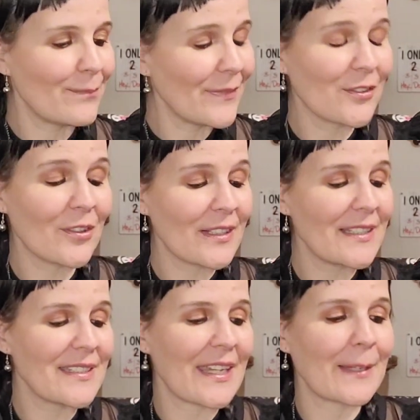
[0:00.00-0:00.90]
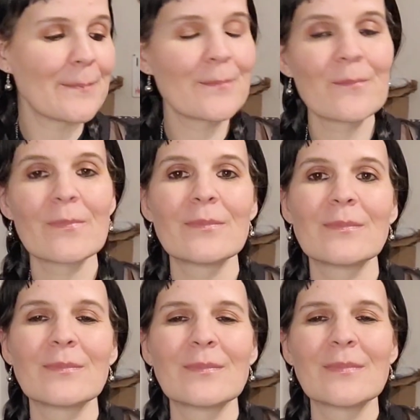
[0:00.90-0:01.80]
That's all I'm going to say.
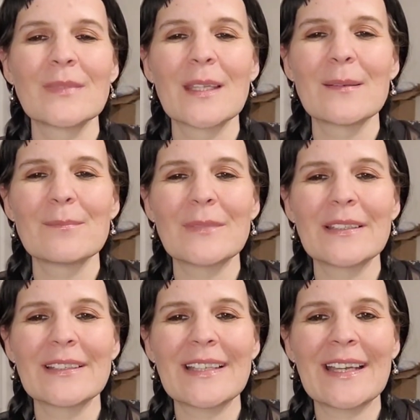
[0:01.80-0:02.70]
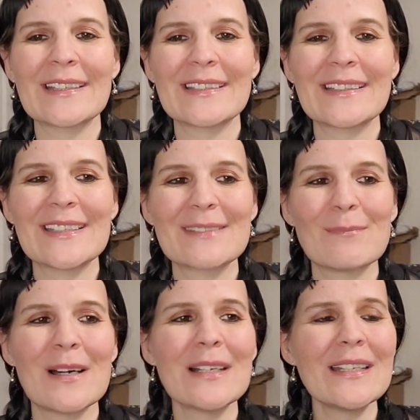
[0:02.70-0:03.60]
But look at that nice
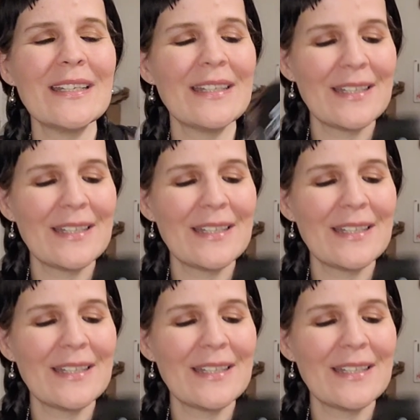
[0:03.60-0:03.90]
mug.